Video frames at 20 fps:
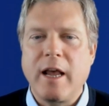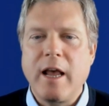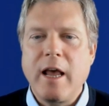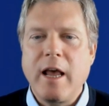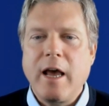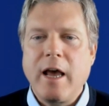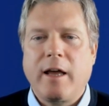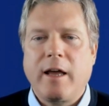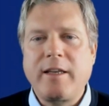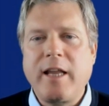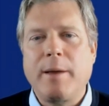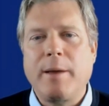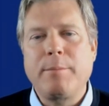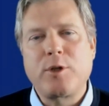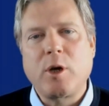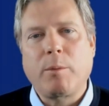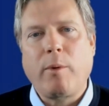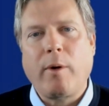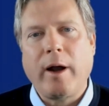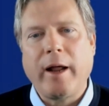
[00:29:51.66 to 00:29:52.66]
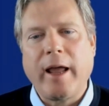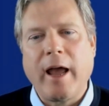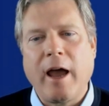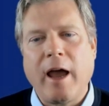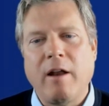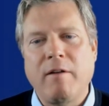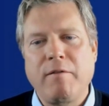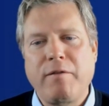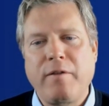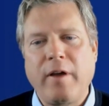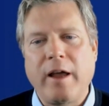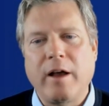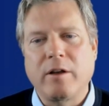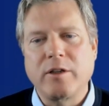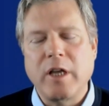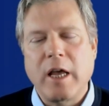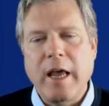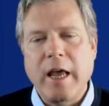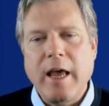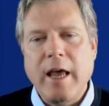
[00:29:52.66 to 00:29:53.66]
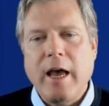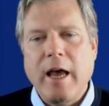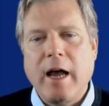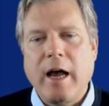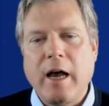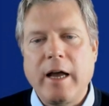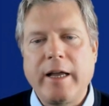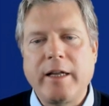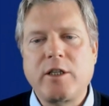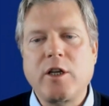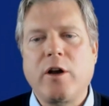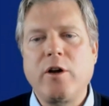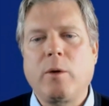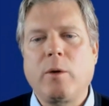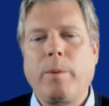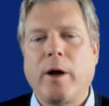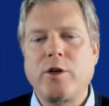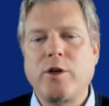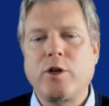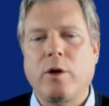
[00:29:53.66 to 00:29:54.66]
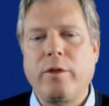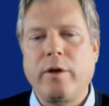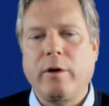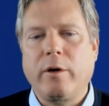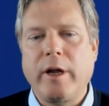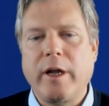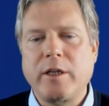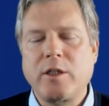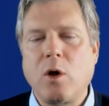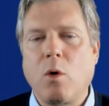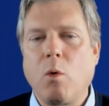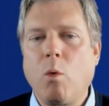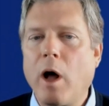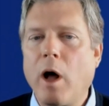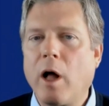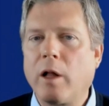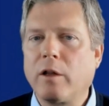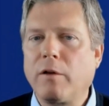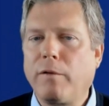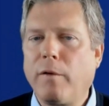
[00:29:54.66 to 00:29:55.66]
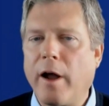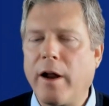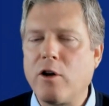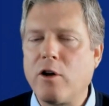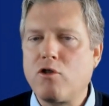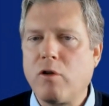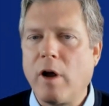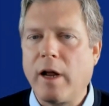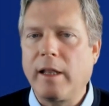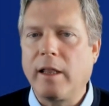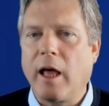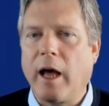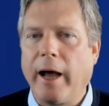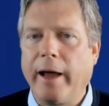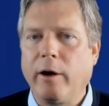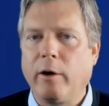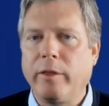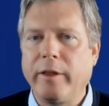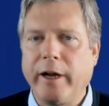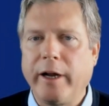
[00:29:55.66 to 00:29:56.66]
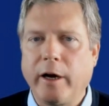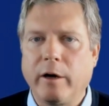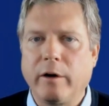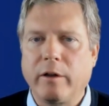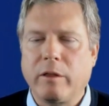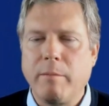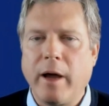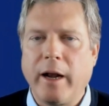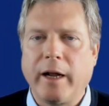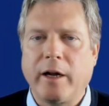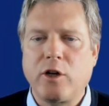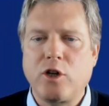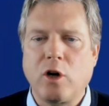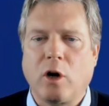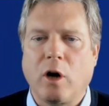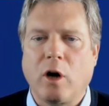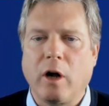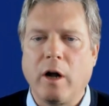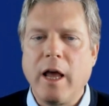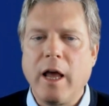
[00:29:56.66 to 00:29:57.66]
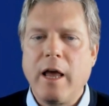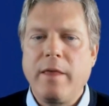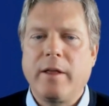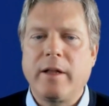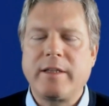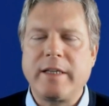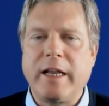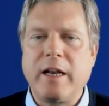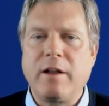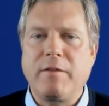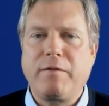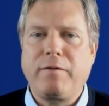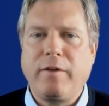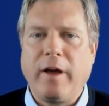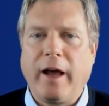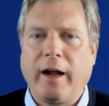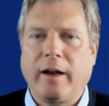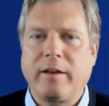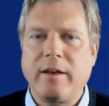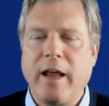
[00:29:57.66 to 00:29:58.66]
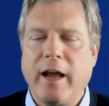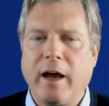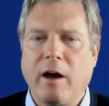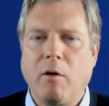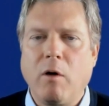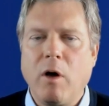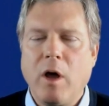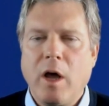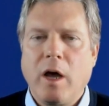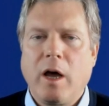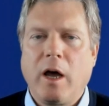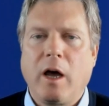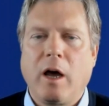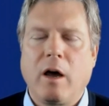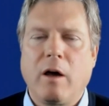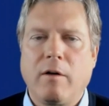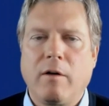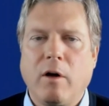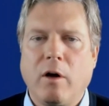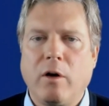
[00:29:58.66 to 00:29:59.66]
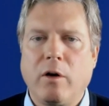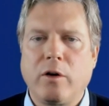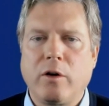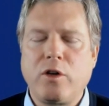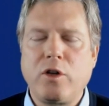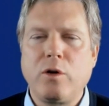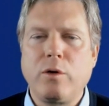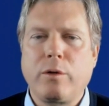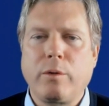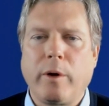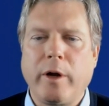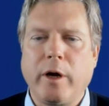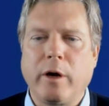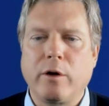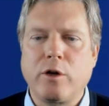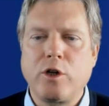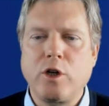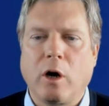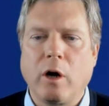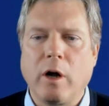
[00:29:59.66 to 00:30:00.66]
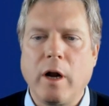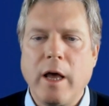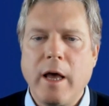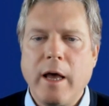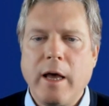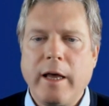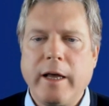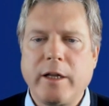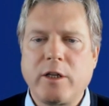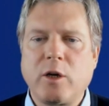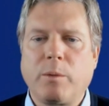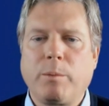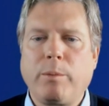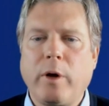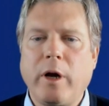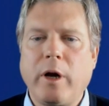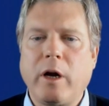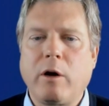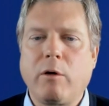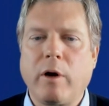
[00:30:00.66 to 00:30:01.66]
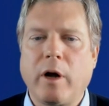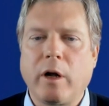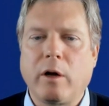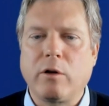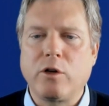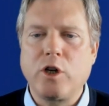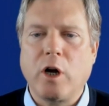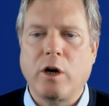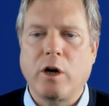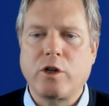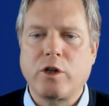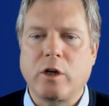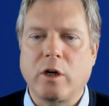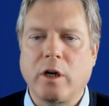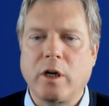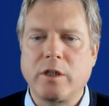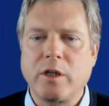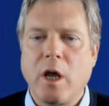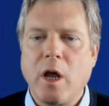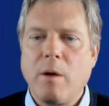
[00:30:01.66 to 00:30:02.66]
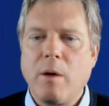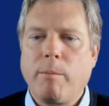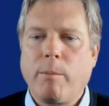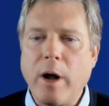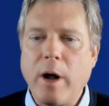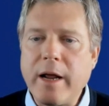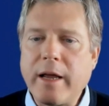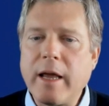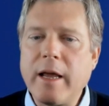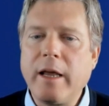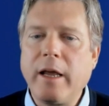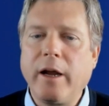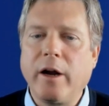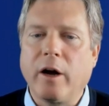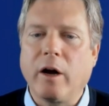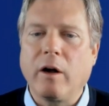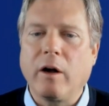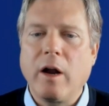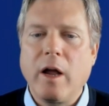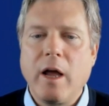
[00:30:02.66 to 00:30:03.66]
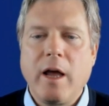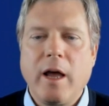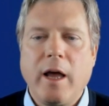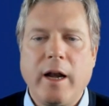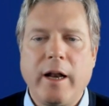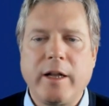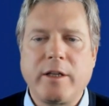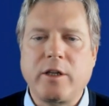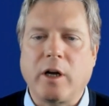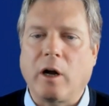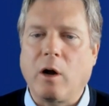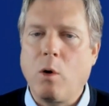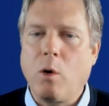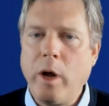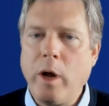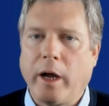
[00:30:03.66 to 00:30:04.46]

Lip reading: attempts to break out and fails. It's under pressure. There is a well-defined trend line on the arithmetic chart that's in effect now on a 2-3 year chart. It's a pretty critical juncture because breaking here, and it's a quick